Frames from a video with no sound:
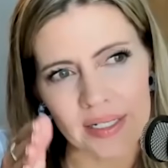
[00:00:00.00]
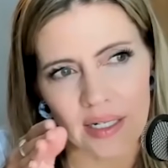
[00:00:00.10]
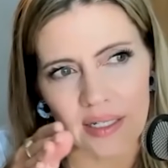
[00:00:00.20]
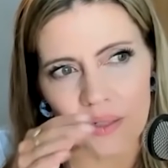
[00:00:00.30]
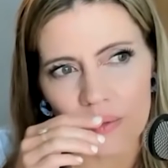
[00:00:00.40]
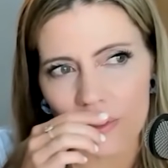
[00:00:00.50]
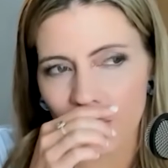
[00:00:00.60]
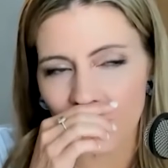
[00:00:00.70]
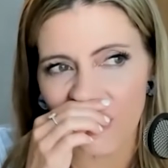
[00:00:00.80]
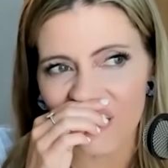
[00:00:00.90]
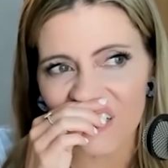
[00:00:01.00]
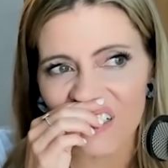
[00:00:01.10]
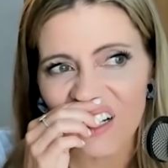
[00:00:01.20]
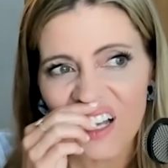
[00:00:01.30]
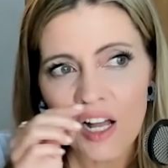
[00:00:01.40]
side I think was a little
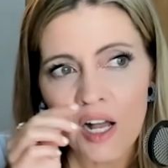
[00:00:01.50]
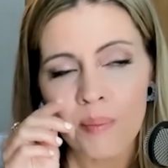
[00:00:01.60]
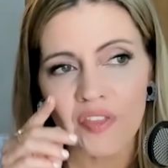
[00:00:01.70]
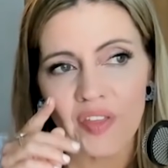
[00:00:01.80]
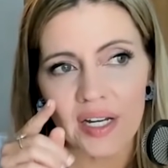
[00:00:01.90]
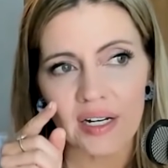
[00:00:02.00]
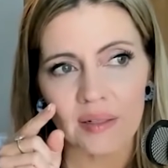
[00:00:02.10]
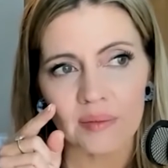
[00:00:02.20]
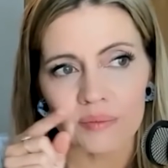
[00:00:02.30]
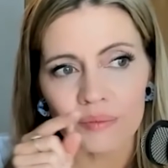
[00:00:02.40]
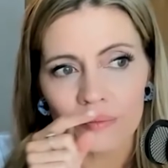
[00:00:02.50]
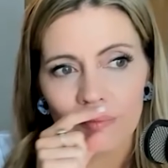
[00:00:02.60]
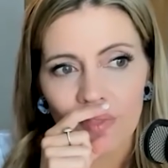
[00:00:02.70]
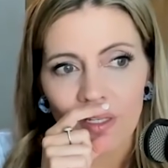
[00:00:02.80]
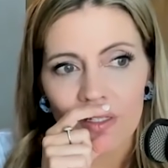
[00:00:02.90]
longer, but then um,
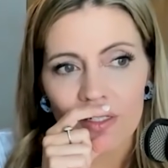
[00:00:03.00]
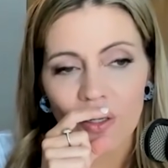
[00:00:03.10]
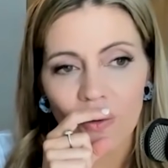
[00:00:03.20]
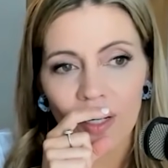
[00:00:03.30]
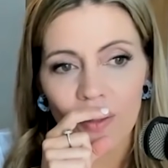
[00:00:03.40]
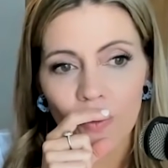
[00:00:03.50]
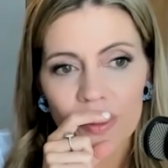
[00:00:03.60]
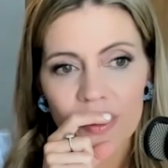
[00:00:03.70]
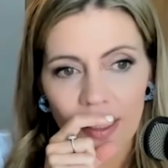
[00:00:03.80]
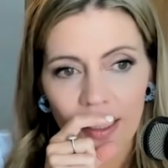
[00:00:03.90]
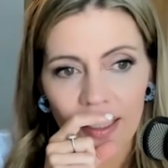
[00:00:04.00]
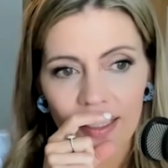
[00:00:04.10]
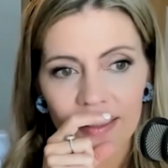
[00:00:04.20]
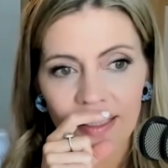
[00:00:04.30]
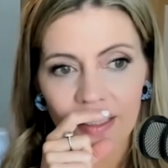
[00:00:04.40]
so I will
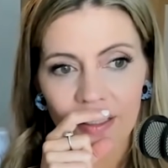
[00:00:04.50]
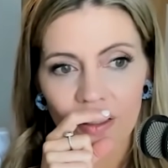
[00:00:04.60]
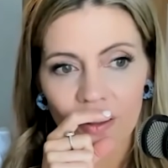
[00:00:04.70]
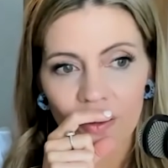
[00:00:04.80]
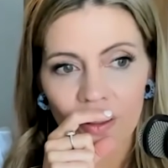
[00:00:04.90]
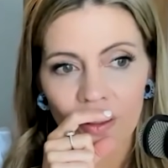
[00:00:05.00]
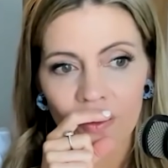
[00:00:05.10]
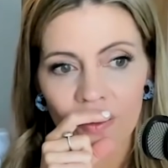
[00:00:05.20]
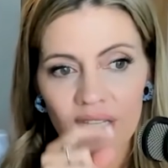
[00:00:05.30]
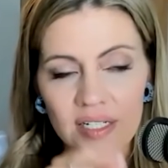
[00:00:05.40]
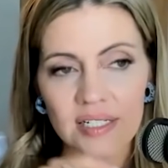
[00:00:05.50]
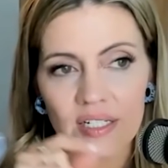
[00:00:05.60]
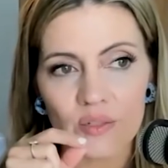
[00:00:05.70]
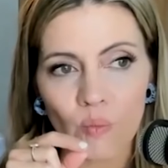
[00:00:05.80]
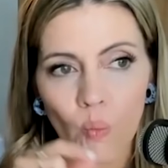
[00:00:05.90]
say that this
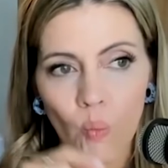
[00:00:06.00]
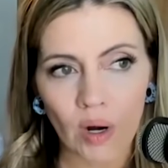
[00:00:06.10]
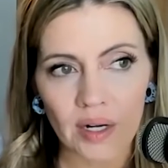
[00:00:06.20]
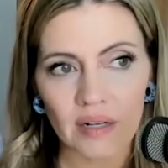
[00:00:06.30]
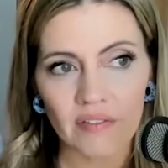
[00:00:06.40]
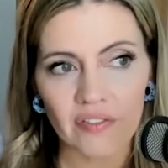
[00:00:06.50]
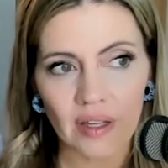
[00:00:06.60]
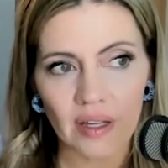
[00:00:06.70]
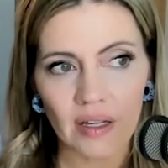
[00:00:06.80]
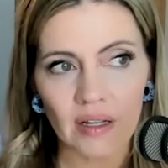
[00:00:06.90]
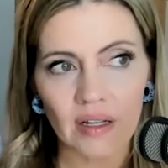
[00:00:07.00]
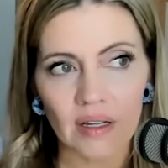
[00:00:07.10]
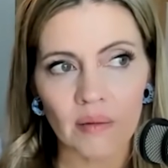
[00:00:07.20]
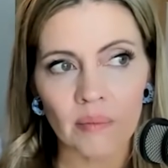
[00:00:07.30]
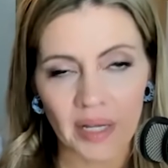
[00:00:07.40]
is one of the
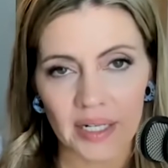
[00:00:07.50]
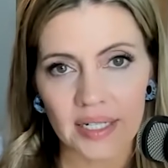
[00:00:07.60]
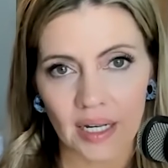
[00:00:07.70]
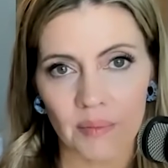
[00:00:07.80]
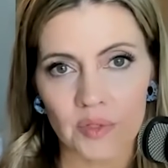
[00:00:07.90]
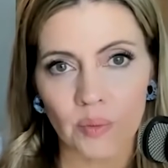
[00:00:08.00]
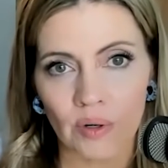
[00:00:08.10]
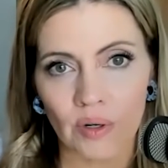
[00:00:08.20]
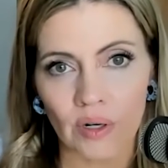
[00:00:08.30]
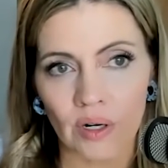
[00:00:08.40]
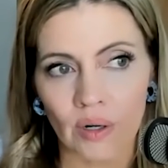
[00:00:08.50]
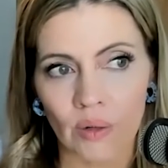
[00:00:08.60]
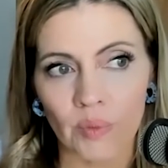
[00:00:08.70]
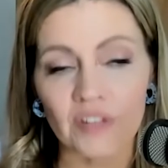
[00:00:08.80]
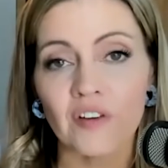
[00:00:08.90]
many times where
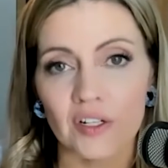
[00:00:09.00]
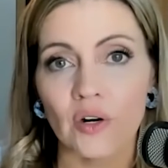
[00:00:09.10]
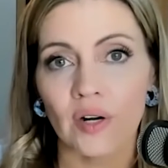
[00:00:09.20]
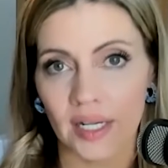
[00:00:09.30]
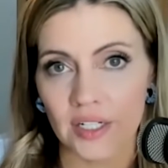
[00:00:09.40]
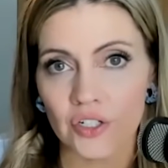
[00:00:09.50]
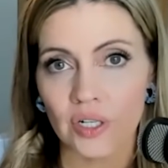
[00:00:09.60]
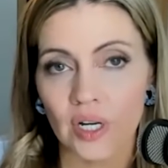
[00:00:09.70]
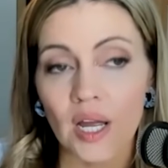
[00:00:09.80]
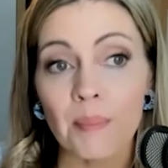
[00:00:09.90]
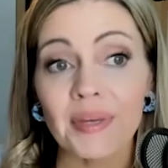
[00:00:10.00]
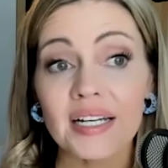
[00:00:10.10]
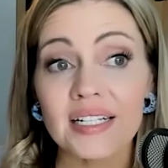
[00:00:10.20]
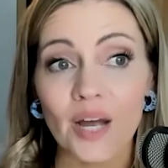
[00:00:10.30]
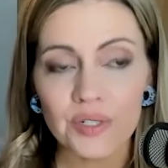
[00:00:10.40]
we felt our age
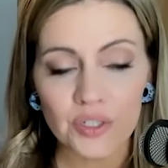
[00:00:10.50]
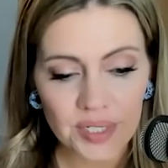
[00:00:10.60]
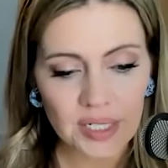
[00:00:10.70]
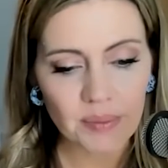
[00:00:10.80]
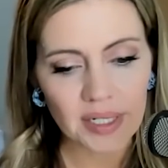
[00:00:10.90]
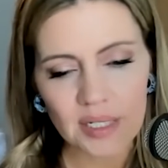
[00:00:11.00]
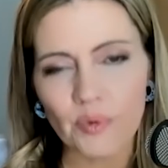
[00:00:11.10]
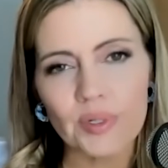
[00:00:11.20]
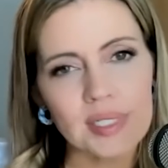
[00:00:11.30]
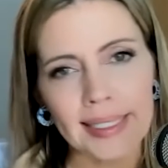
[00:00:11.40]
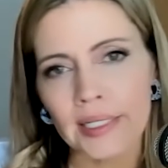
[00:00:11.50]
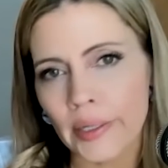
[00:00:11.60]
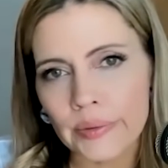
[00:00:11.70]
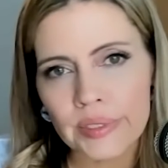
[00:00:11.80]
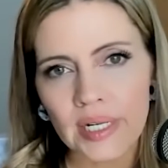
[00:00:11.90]
because I was you see me because I'm always taking
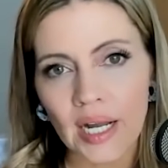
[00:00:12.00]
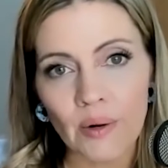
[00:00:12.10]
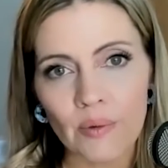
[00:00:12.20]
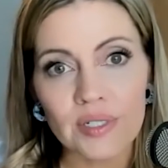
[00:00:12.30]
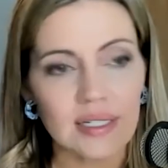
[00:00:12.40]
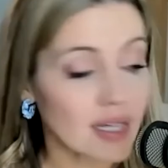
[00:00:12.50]
notes and, and I was like